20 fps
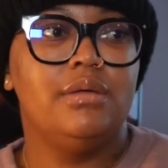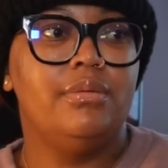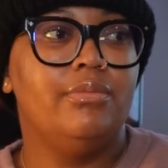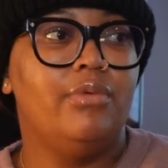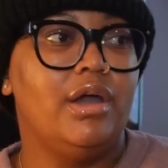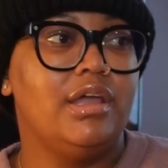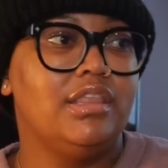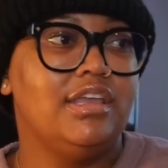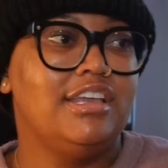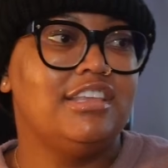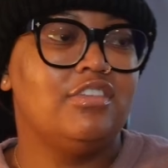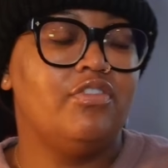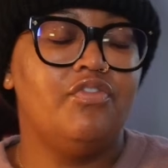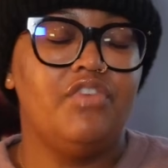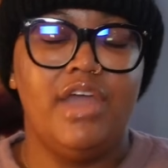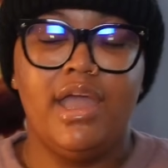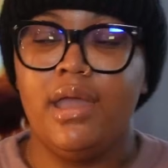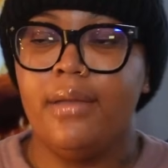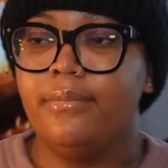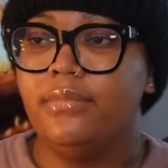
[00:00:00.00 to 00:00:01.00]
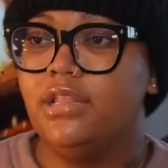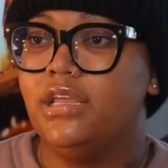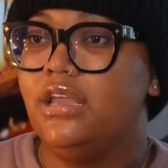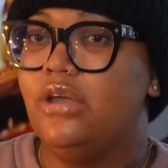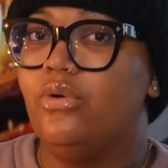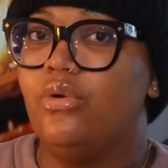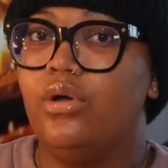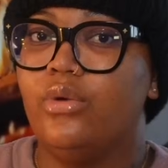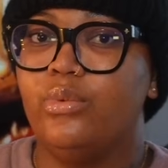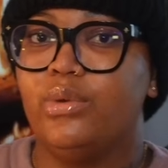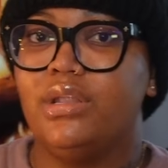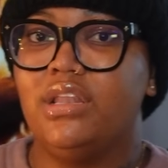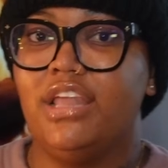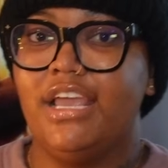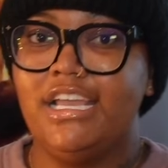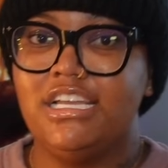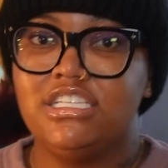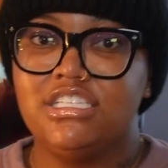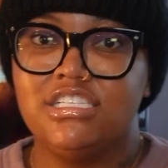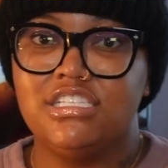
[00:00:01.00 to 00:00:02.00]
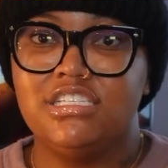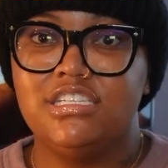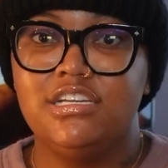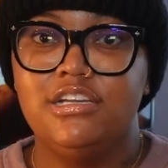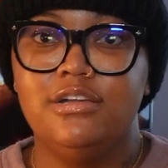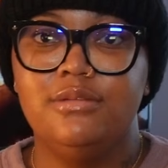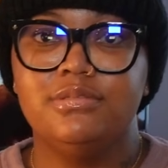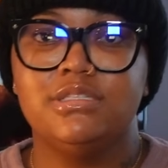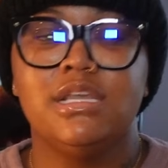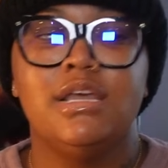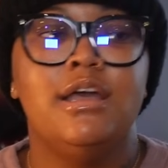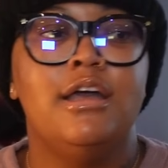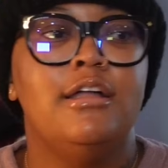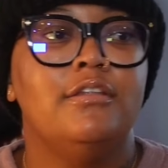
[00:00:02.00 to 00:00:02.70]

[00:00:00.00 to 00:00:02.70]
whether it's family or relationships,